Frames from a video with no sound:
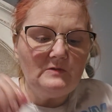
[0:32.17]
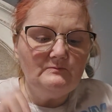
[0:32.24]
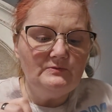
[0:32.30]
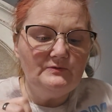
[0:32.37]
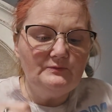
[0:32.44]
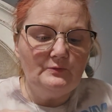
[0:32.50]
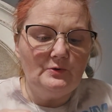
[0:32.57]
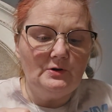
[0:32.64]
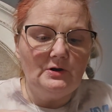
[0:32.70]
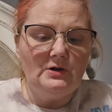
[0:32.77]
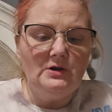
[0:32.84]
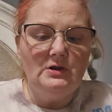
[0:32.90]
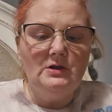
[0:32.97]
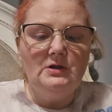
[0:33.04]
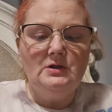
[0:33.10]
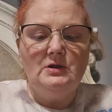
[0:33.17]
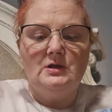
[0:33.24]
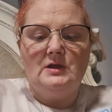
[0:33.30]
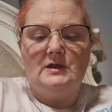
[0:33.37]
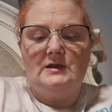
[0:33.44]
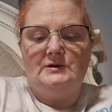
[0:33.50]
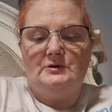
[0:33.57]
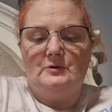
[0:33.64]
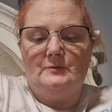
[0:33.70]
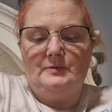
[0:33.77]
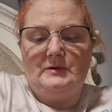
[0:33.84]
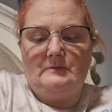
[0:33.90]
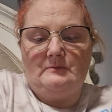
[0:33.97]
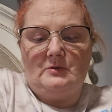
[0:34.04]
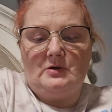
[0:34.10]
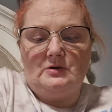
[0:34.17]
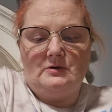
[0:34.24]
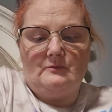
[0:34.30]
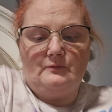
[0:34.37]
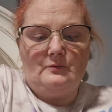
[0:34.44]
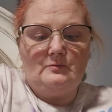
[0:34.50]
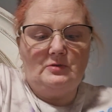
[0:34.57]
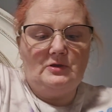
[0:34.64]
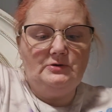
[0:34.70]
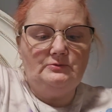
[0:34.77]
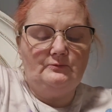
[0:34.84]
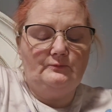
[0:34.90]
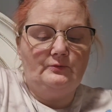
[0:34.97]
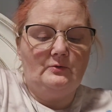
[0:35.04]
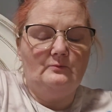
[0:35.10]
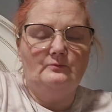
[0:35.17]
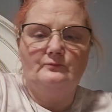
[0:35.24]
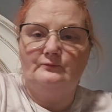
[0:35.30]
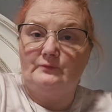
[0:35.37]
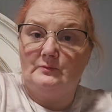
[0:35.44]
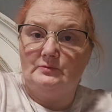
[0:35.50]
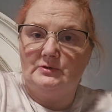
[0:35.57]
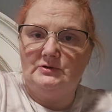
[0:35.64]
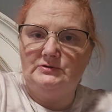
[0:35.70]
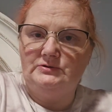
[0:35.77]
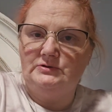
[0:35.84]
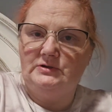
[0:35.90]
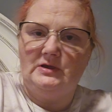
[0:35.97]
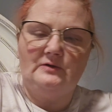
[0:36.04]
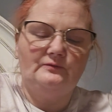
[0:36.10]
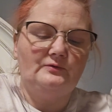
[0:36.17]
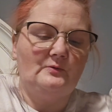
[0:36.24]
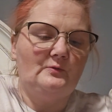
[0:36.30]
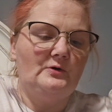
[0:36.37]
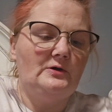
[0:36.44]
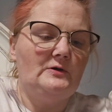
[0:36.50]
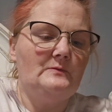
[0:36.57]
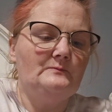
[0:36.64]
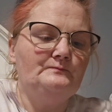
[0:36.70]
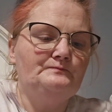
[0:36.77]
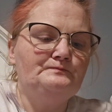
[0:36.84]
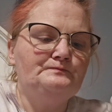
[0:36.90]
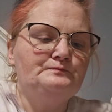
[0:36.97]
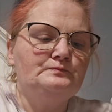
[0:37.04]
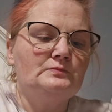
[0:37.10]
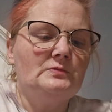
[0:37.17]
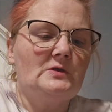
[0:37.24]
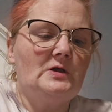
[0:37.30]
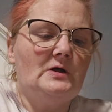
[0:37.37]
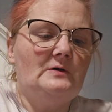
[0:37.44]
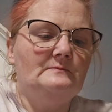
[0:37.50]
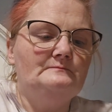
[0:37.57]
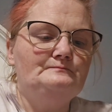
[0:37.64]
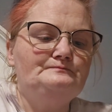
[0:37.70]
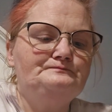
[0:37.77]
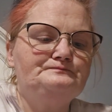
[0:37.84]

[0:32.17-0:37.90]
before I had to go pick Martin up from lunch. From lunch, yeah, from work. Um,